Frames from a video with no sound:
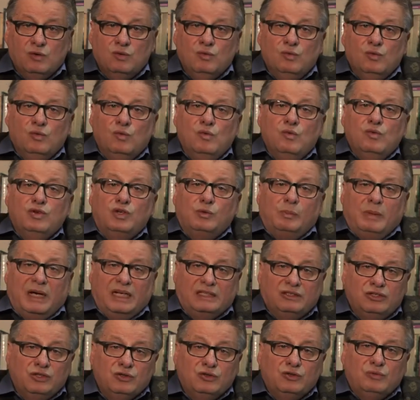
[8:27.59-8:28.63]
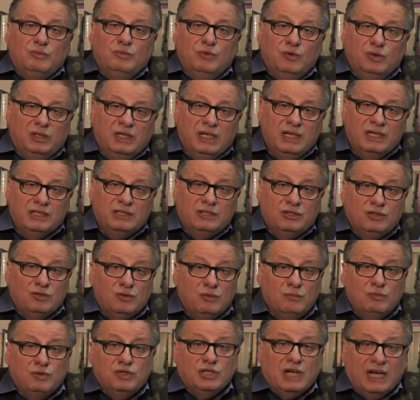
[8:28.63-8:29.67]
bourgeois parties such
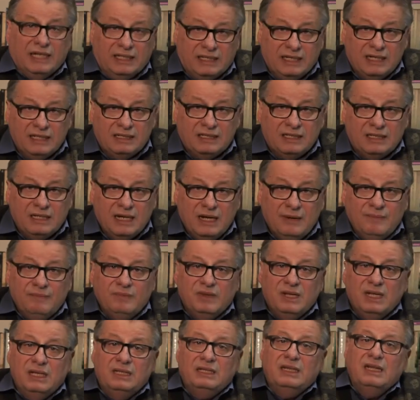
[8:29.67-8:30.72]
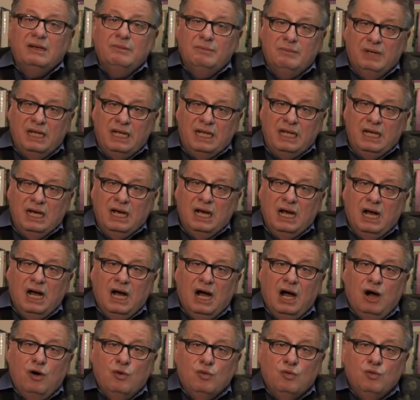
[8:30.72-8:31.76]
as the cadets and also some
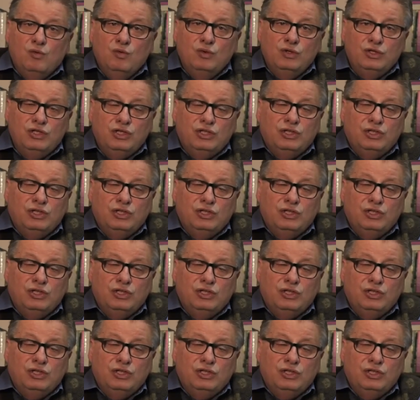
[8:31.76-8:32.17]
social